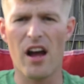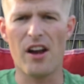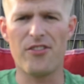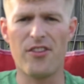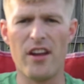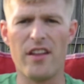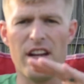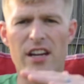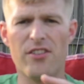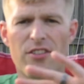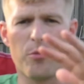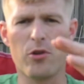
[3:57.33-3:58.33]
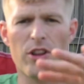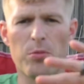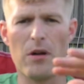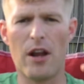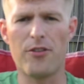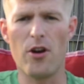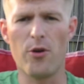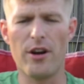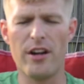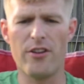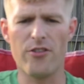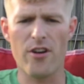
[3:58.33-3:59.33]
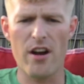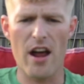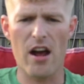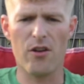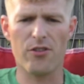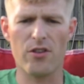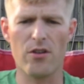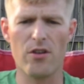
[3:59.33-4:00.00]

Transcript: I'd say the heat's somewhere in the plateau range right now, so